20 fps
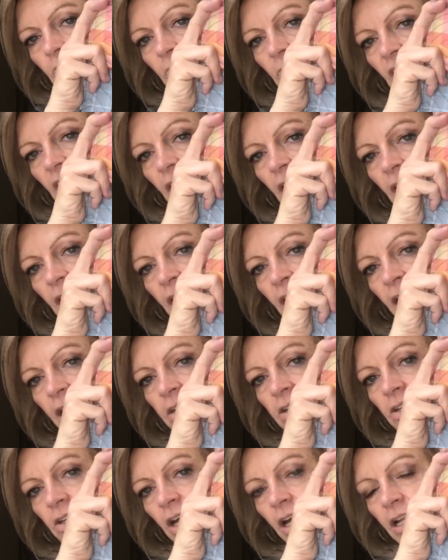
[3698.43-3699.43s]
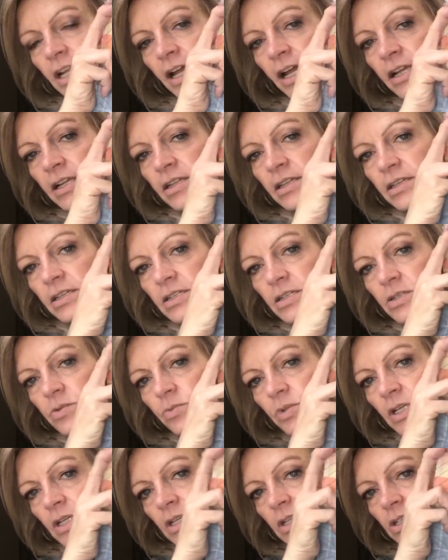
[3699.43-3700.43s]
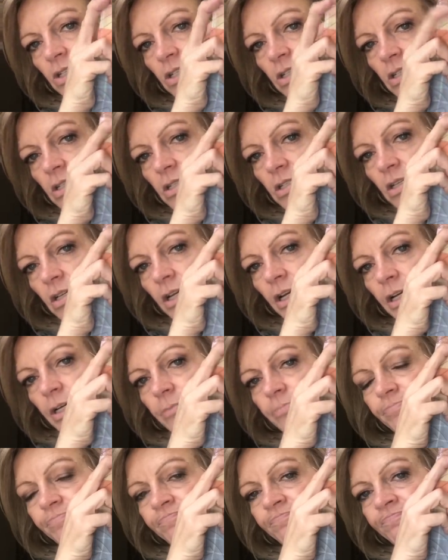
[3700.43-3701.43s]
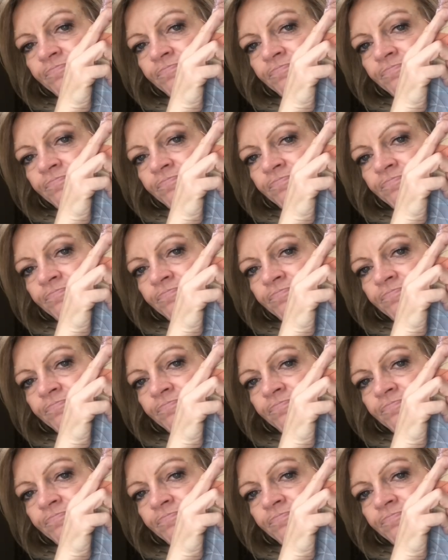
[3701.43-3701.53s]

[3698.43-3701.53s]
And I, I like this one just, um,